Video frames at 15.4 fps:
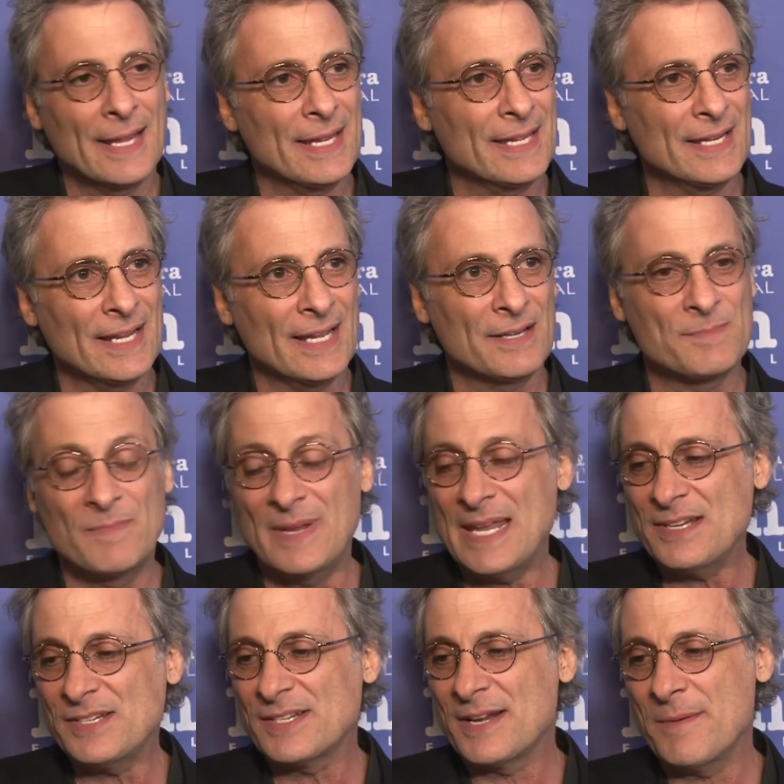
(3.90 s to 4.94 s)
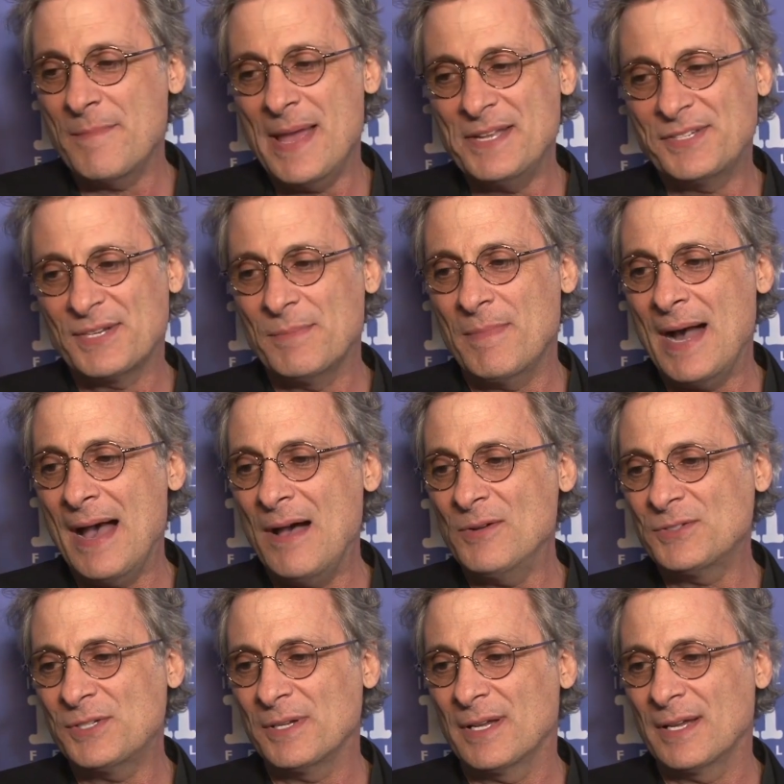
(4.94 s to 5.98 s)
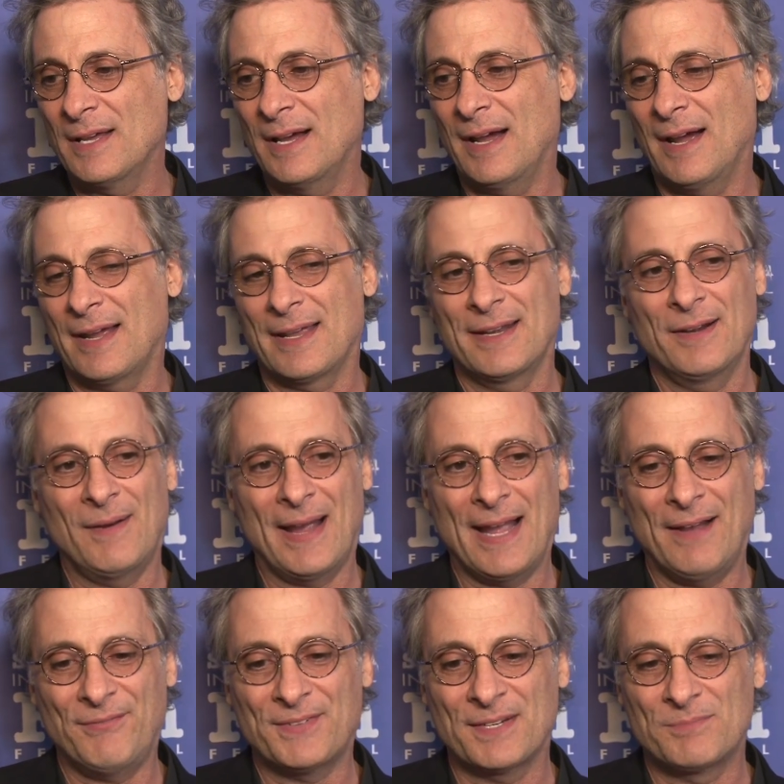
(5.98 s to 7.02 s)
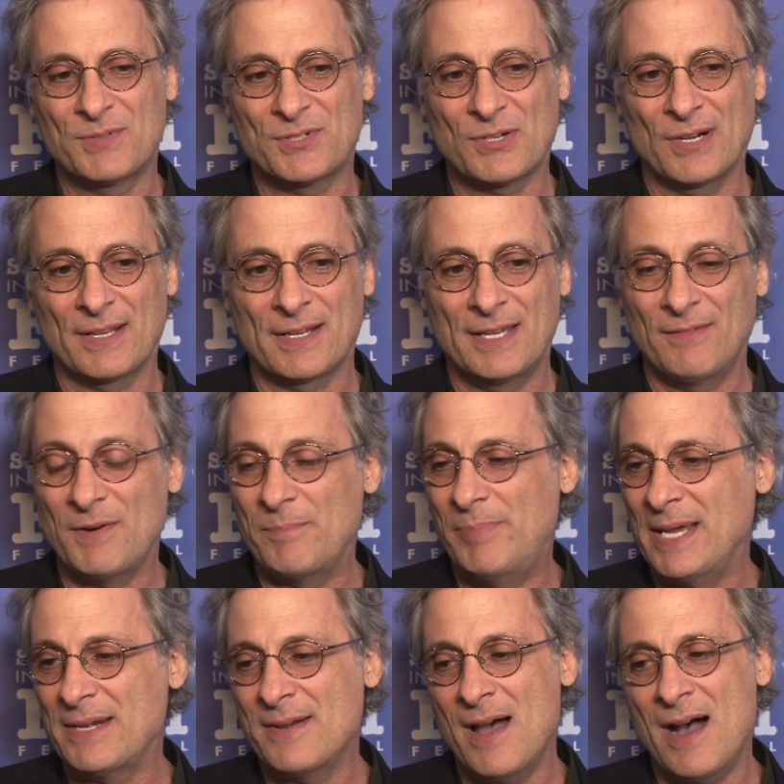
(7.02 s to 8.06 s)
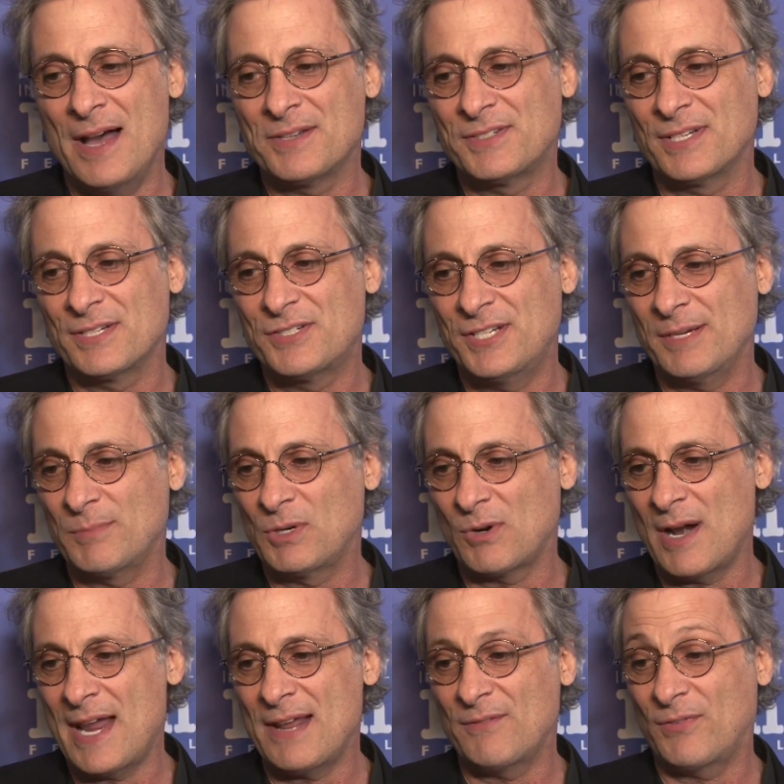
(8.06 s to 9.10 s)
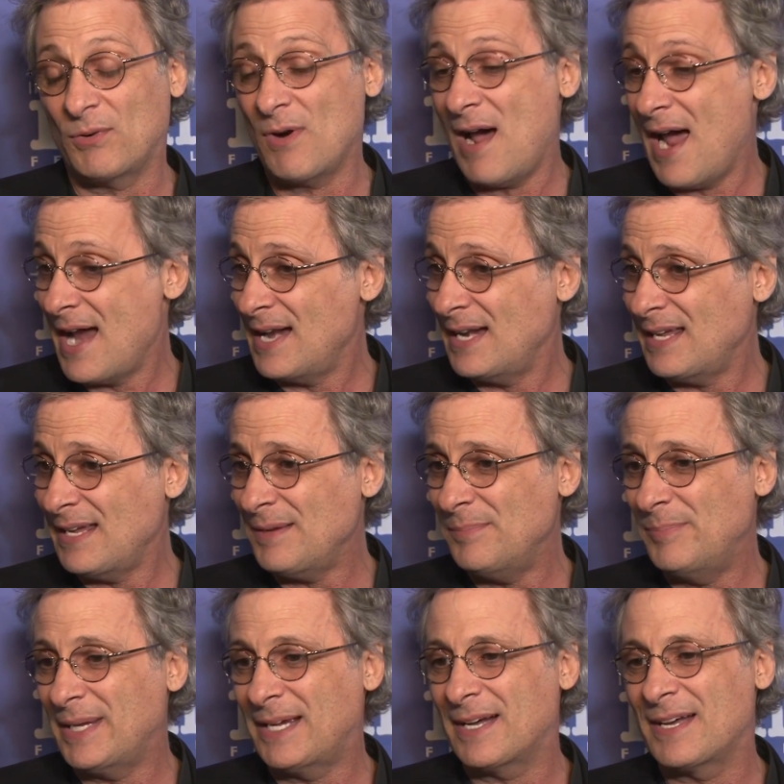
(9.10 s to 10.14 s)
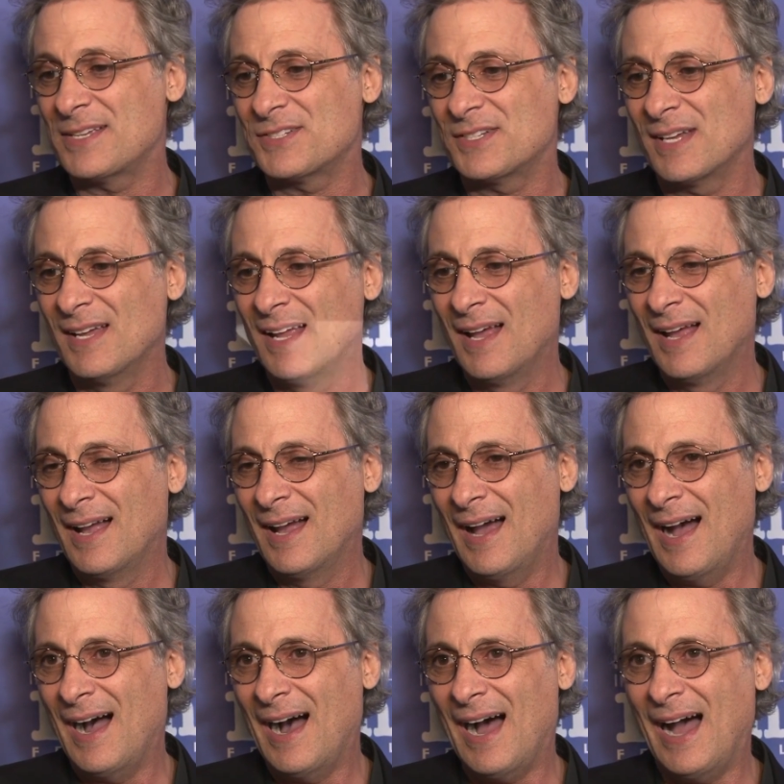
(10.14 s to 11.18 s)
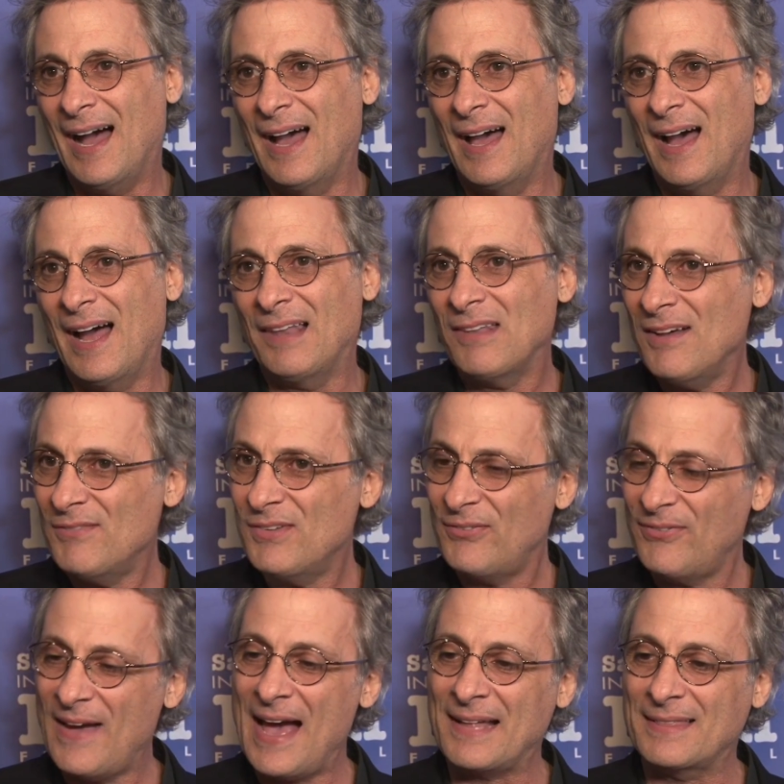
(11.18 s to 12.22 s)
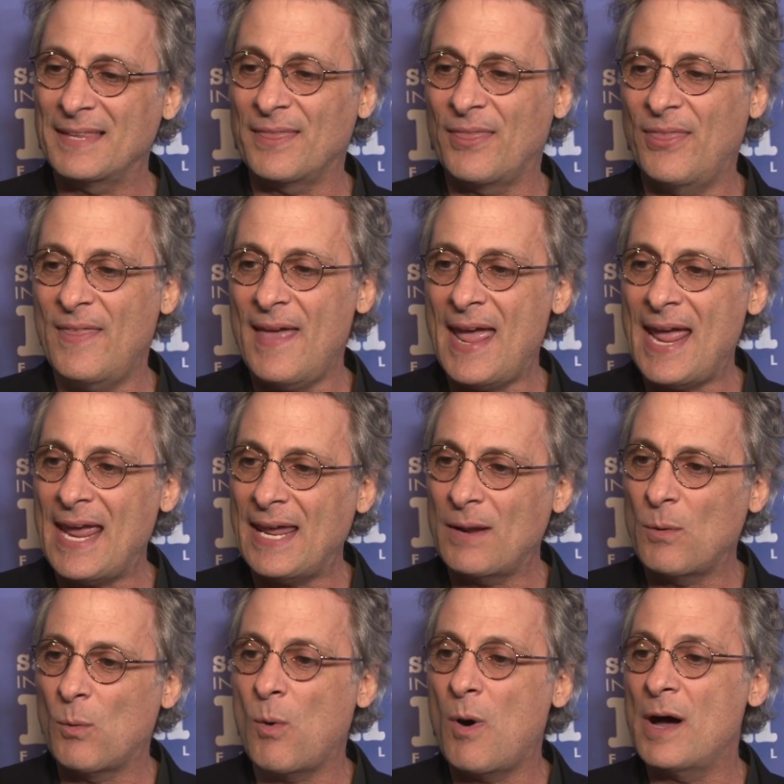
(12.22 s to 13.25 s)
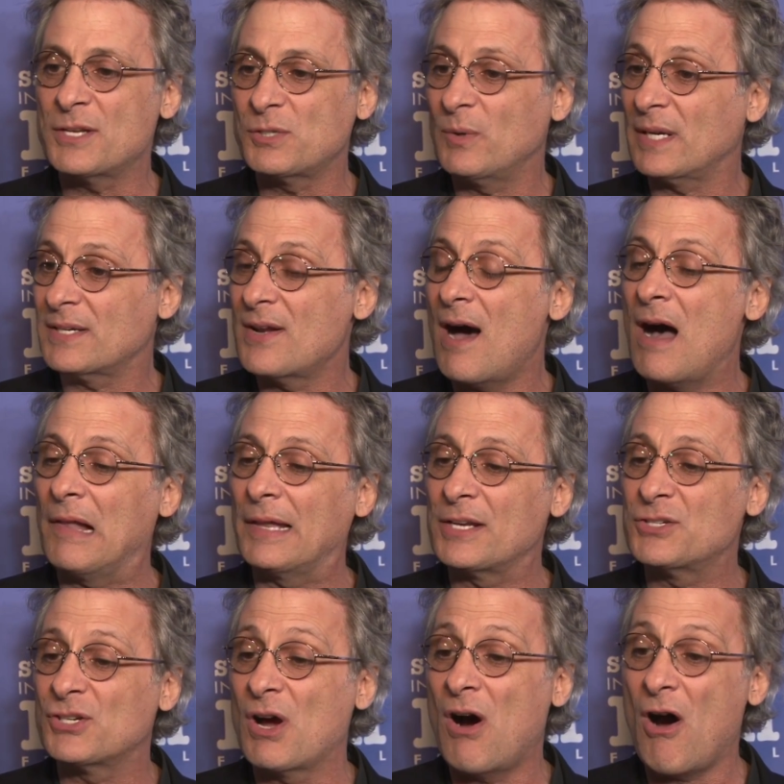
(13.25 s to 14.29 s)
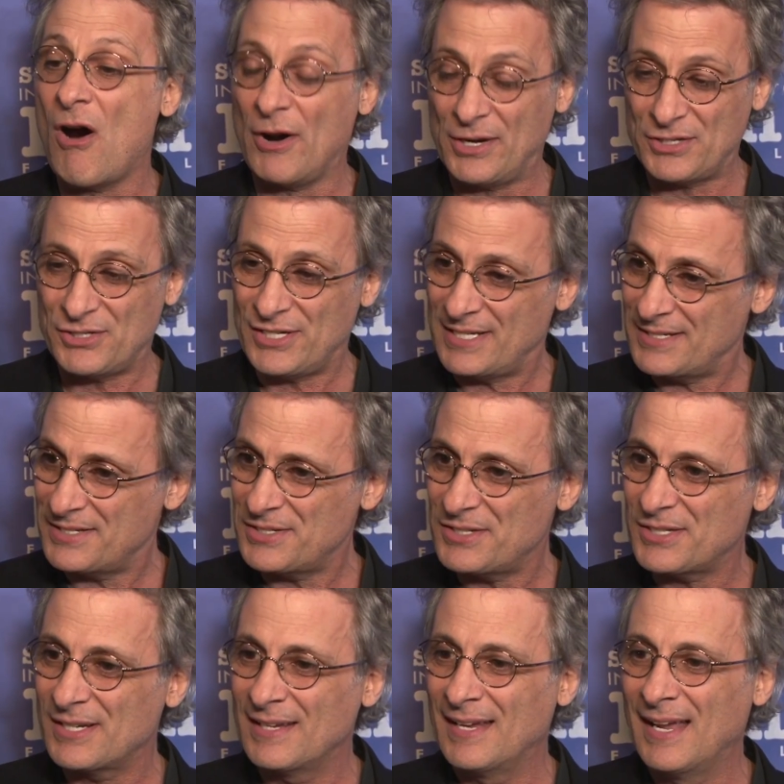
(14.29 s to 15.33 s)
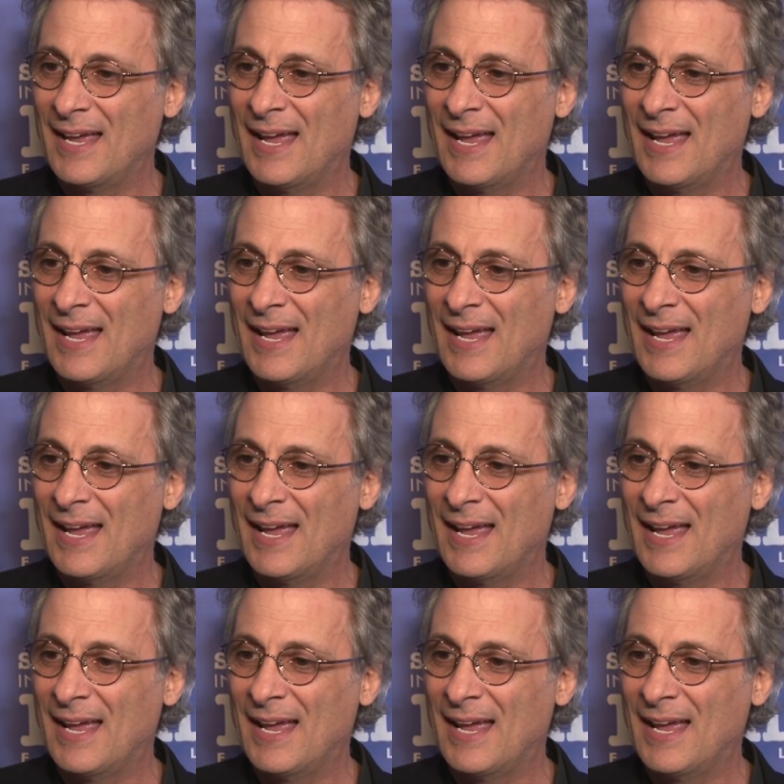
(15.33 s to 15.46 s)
It means an immense amount. I have to sort of give a big nod to Tim Gray and Variety, because I love the fact that they want to acknowledge artisans.